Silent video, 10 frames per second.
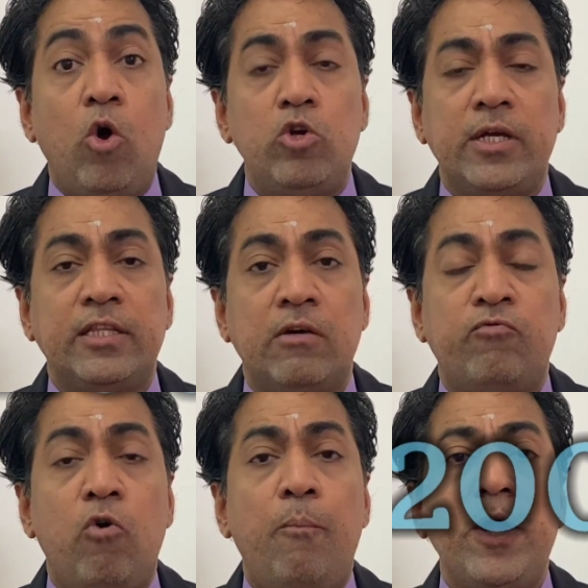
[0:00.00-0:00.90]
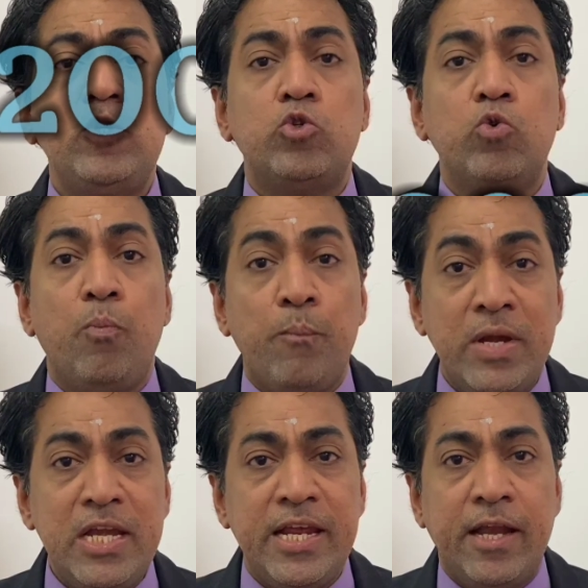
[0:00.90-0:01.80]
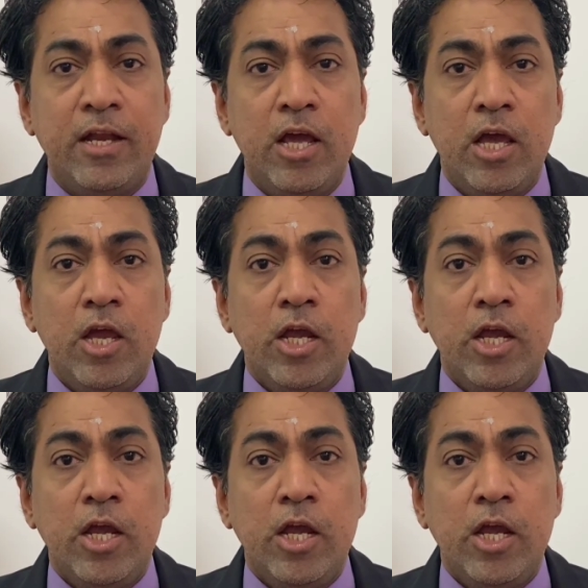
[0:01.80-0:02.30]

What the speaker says: Altogether 4.2 million